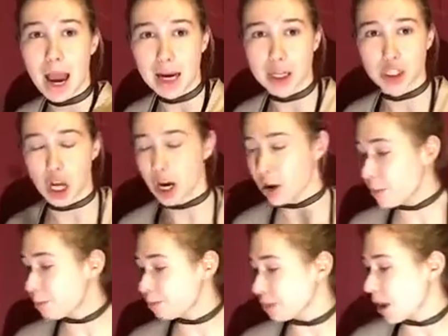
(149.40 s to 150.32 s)
eyeshadow.
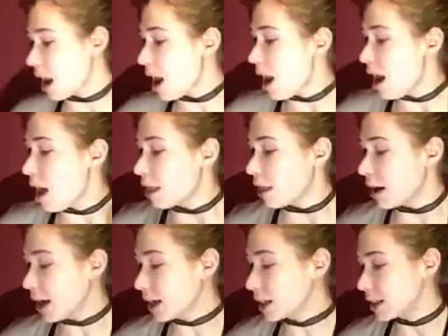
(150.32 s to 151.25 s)
The
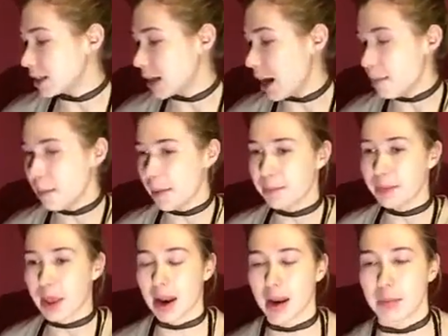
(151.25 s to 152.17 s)
next step,
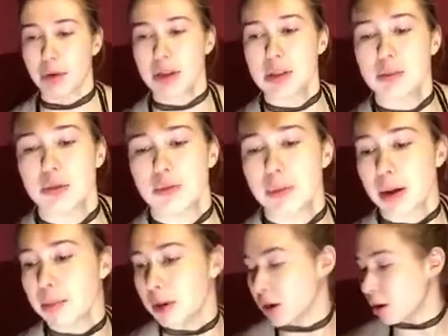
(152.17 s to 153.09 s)
and I'm going to move
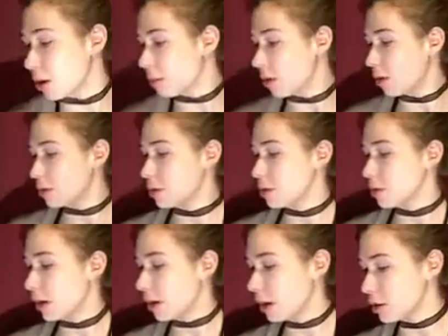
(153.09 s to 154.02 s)
my mirror up closer
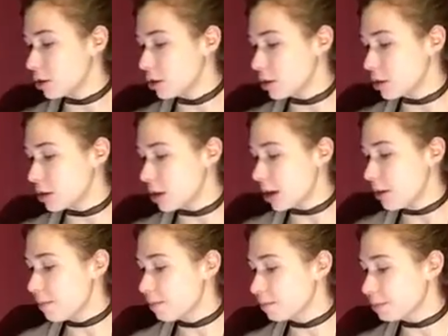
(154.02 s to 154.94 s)
so I can actually see
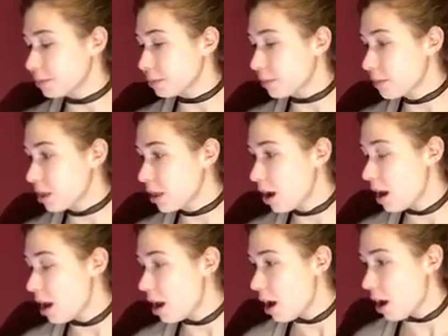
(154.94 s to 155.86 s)
it.
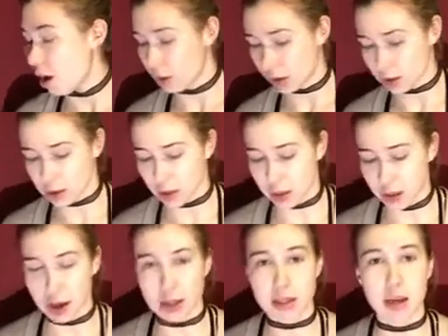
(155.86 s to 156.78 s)
Okay, so then
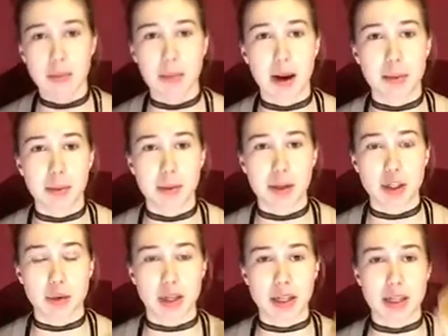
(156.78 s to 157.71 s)
the next step that I'm going to be
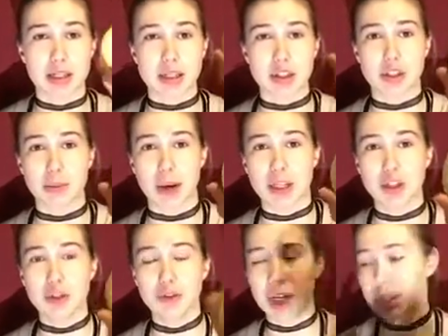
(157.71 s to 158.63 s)
doing is using my
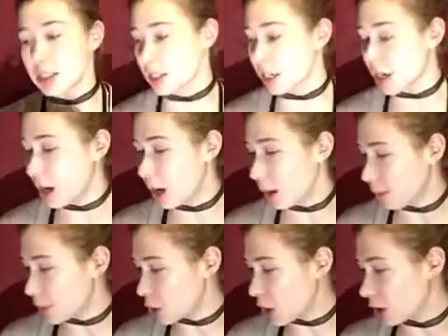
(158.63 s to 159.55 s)
Too Faced
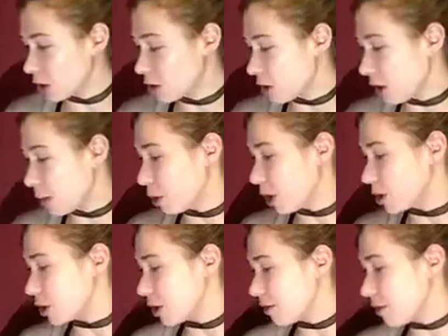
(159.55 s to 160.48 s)
Chocolate Soleil
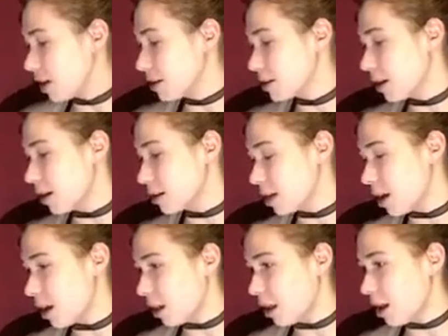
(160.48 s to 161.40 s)
Bronzer. If you guys cannot
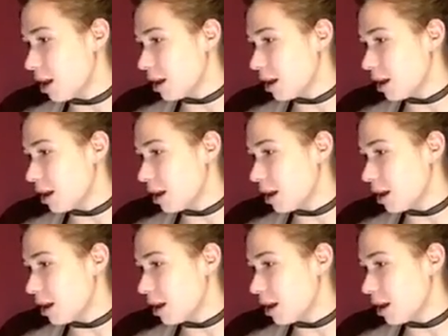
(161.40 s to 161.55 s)
tell,